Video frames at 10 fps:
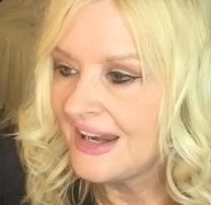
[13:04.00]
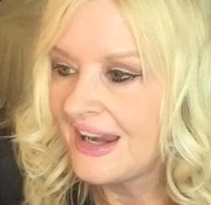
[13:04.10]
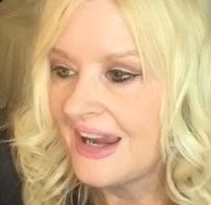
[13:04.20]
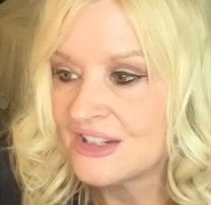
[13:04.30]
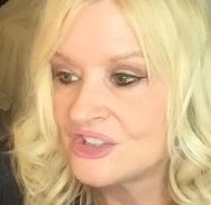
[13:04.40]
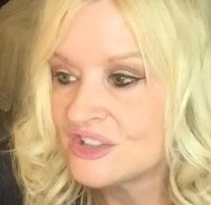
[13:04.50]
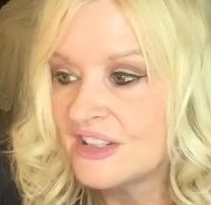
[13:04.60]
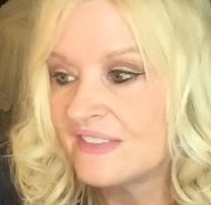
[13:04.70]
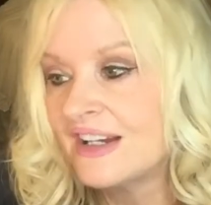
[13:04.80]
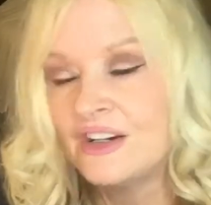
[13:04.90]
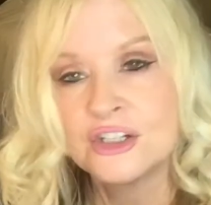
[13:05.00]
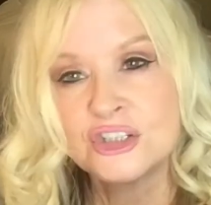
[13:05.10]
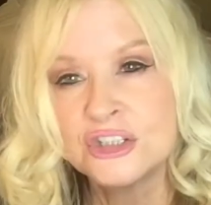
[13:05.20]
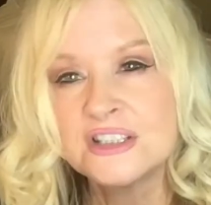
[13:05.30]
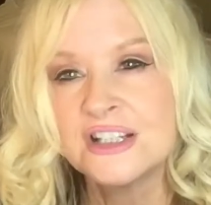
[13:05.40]
I just love hair. I
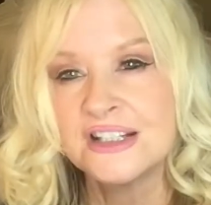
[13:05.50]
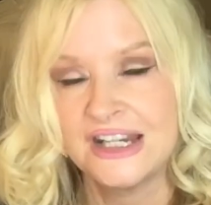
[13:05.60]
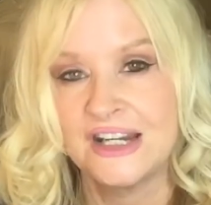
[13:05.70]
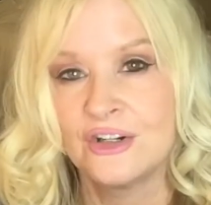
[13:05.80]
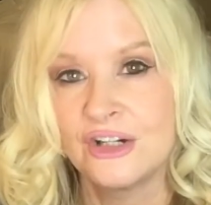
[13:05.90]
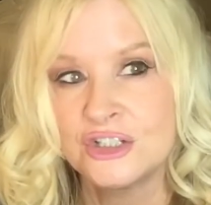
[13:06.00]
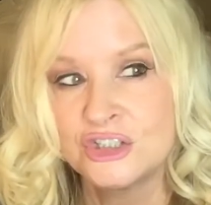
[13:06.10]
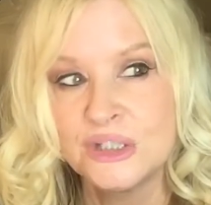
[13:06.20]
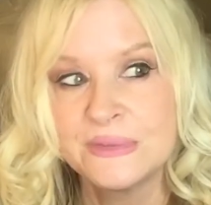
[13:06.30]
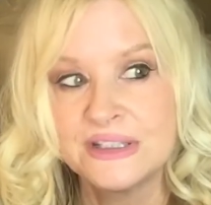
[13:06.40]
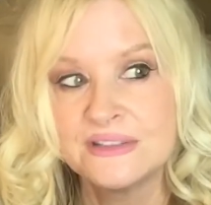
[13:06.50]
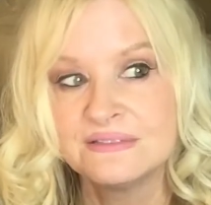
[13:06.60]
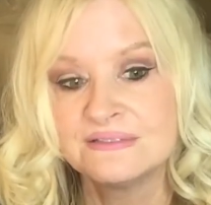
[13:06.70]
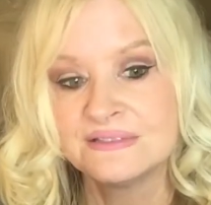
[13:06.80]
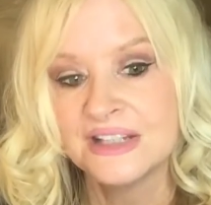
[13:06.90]
should have done hair. I should have
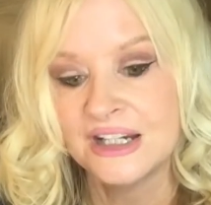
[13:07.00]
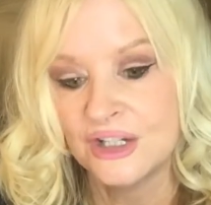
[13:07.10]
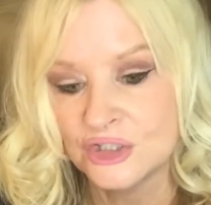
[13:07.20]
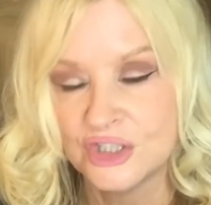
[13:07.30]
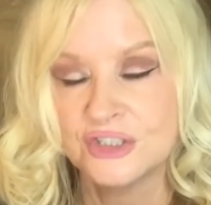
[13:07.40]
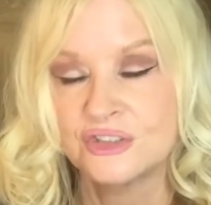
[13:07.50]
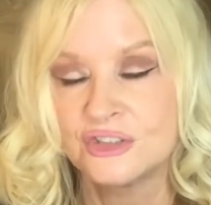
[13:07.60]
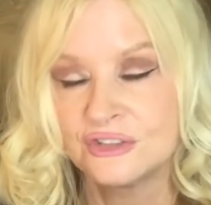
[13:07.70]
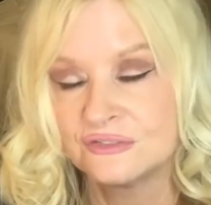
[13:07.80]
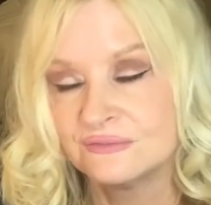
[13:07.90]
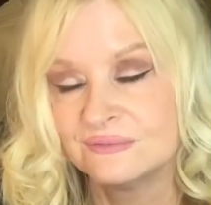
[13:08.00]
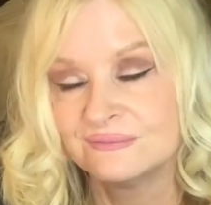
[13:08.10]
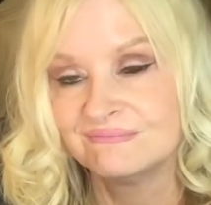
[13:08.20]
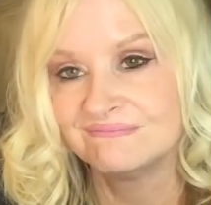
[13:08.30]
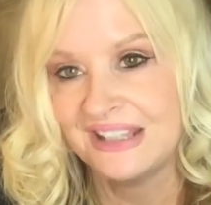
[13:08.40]
been a hairdresser.
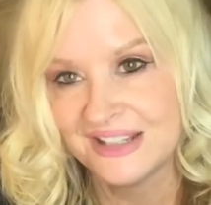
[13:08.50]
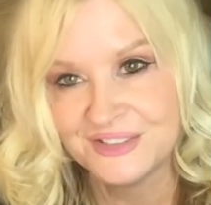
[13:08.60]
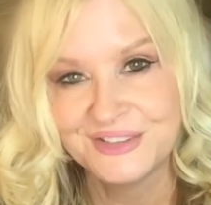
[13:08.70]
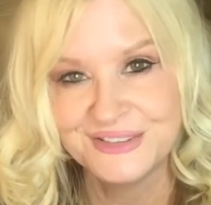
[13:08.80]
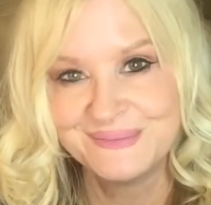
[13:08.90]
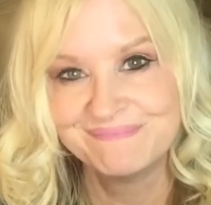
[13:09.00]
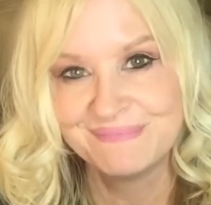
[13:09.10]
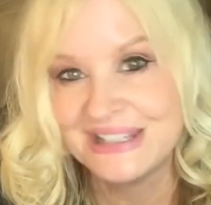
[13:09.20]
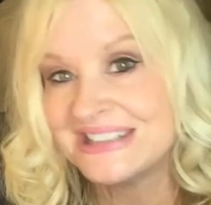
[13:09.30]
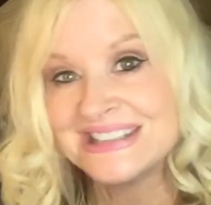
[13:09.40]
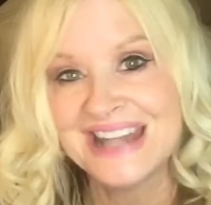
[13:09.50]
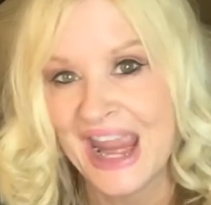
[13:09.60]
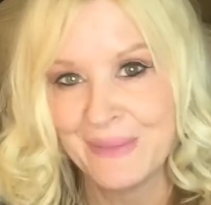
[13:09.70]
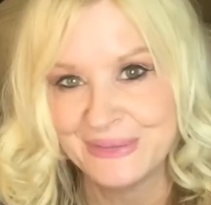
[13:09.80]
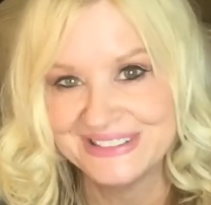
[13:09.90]
Yes, but it didn't
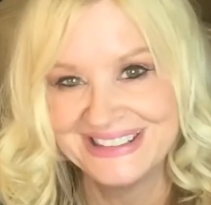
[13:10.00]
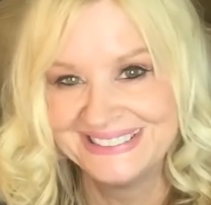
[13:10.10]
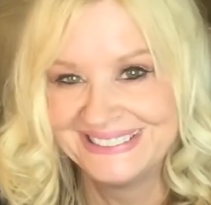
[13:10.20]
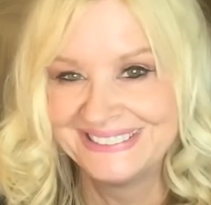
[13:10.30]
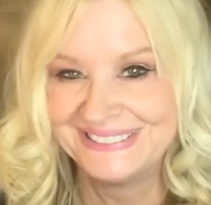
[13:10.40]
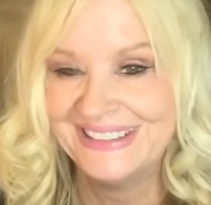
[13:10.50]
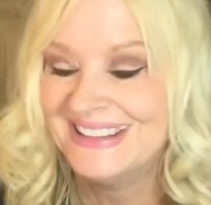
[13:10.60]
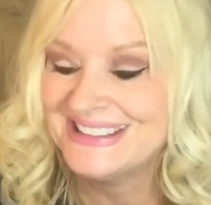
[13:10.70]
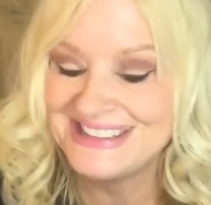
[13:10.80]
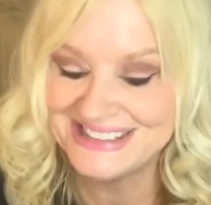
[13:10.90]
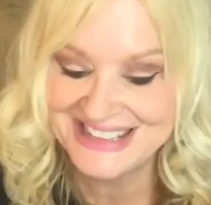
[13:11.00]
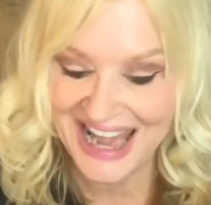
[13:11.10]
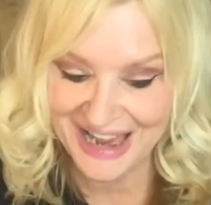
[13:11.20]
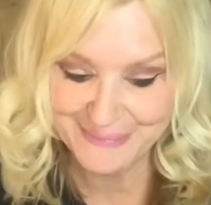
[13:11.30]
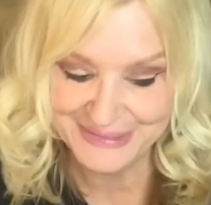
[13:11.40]
happen. Didn't
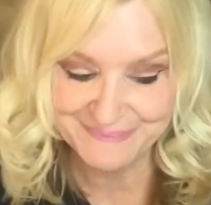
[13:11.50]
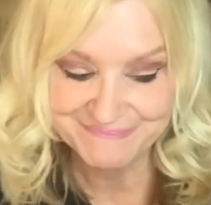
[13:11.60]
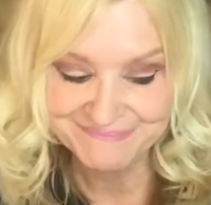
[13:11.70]
happen.